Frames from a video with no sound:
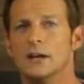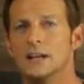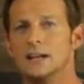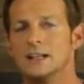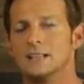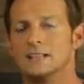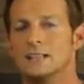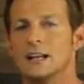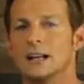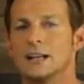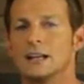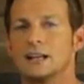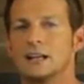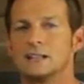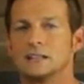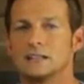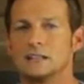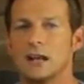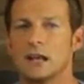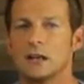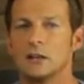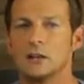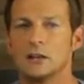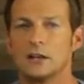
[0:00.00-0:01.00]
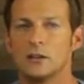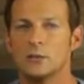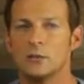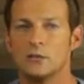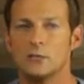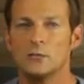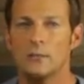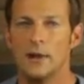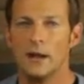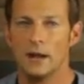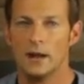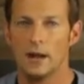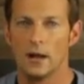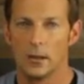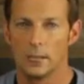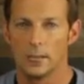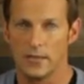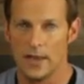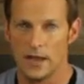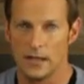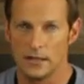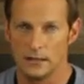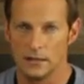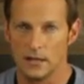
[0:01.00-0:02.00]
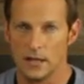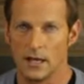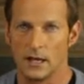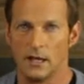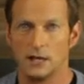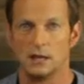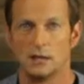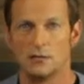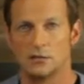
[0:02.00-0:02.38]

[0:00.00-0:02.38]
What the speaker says: it's not going to sound like you've made it up that day.